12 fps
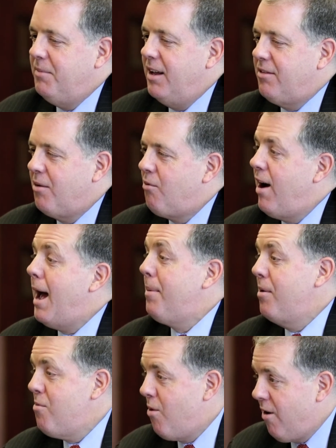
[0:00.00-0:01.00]
it's a
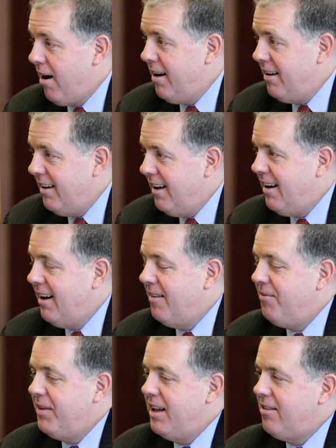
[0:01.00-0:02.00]
rabbit warren
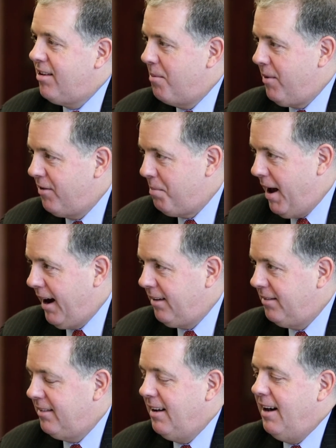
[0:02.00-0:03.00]
in some
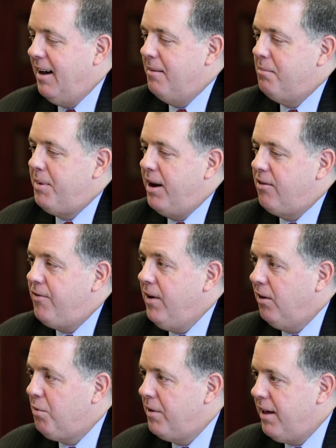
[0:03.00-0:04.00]
respects, but it's
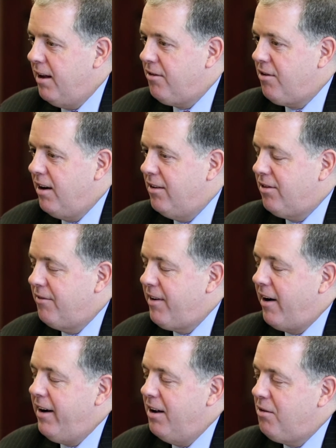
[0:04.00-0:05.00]
filled with history. It's a
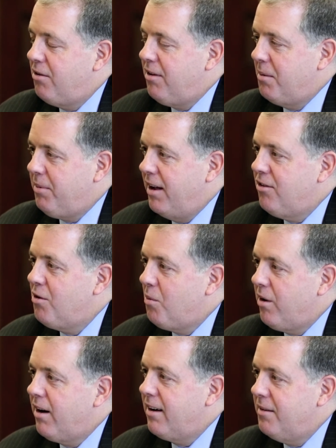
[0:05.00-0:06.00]
very interesting place to
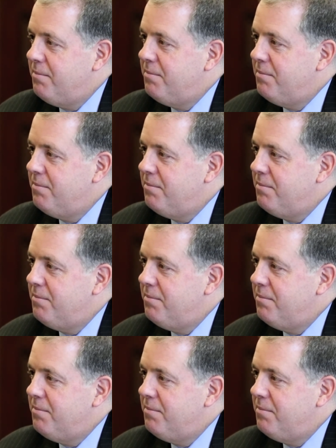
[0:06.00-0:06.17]
work.